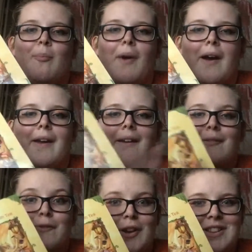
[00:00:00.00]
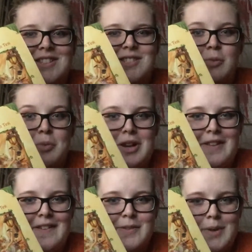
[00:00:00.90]
my friends
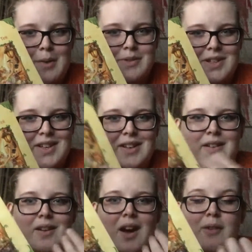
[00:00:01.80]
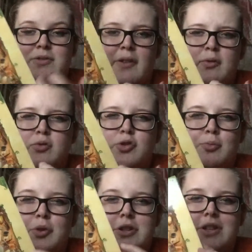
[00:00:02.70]
reading this when I was a kid. I was never
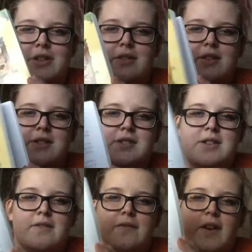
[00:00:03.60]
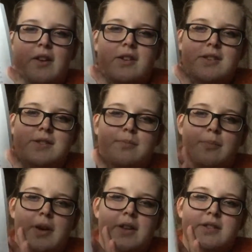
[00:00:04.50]
super into Disney fairies,
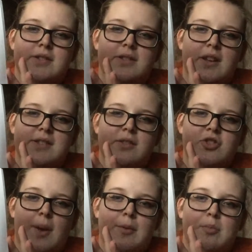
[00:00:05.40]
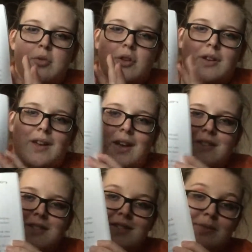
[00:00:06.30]
but it's a nice little chapter book. Again,
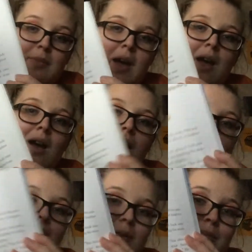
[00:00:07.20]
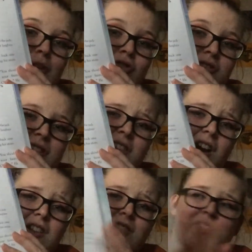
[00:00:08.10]
it's got some pictures in
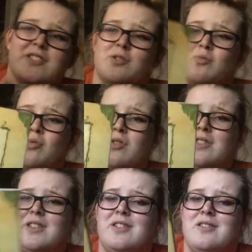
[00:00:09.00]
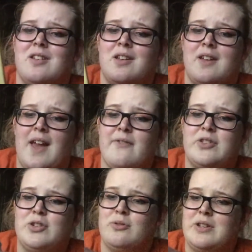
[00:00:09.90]
color. It's a really
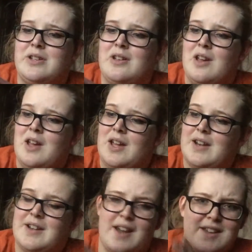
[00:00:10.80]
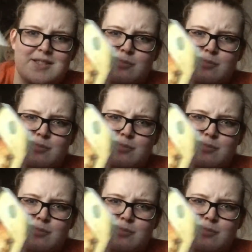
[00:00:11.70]
heavy duty, nice